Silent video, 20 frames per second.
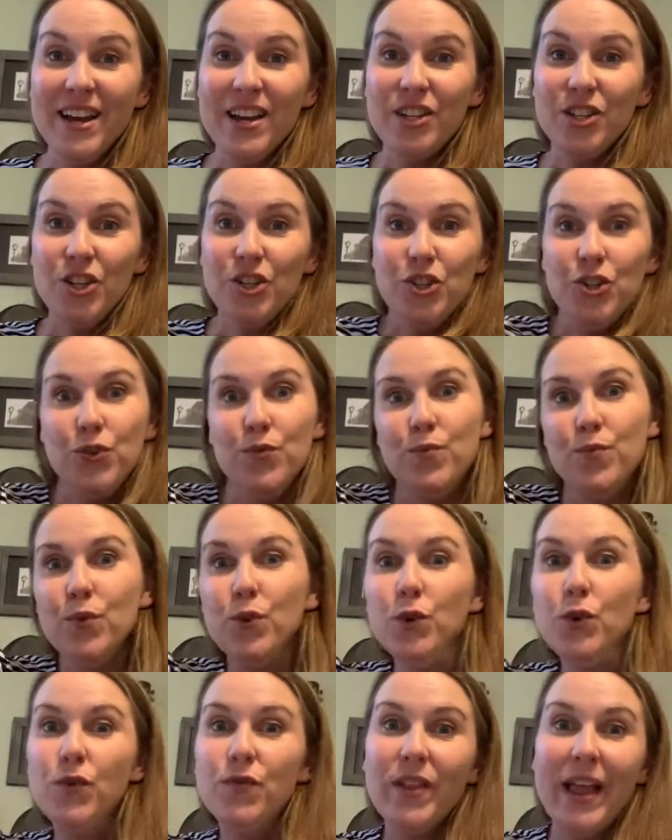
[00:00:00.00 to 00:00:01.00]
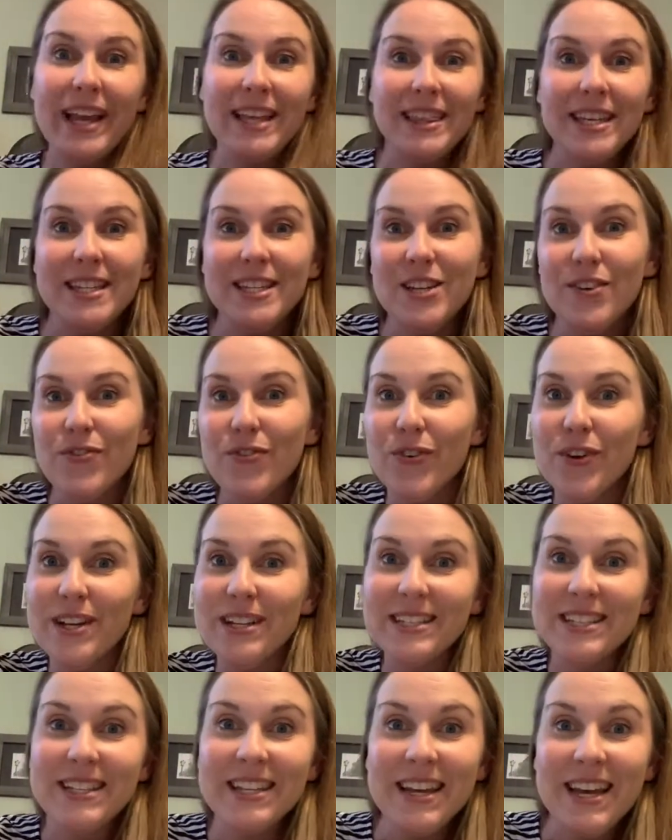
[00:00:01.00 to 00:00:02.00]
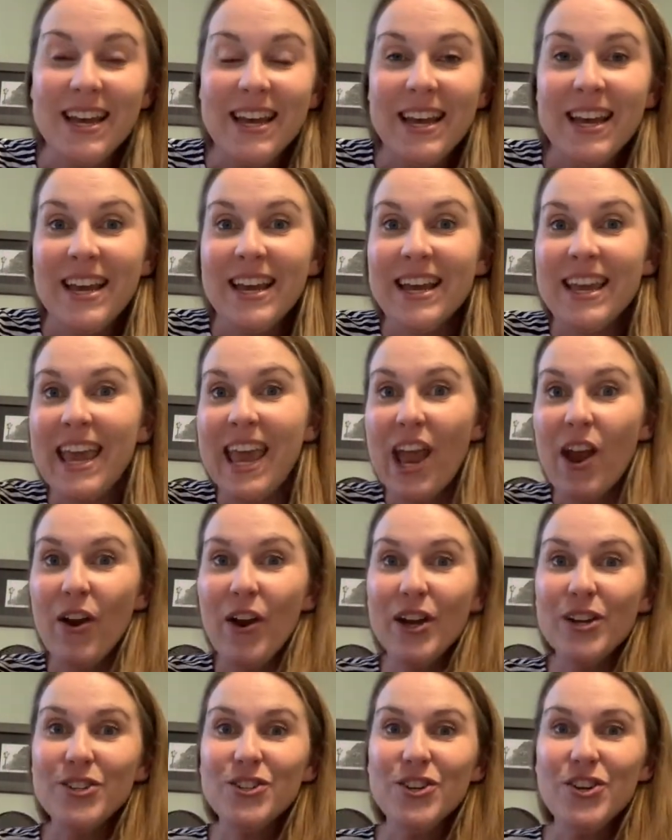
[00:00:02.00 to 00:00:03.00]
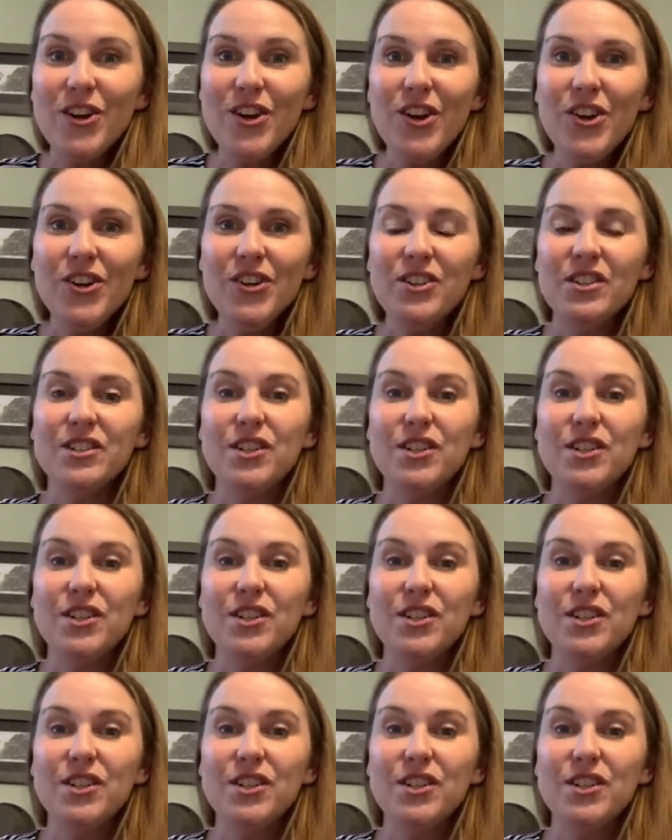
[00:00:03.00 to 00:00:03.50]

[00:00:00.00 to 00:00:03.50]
Did you move like the different characters?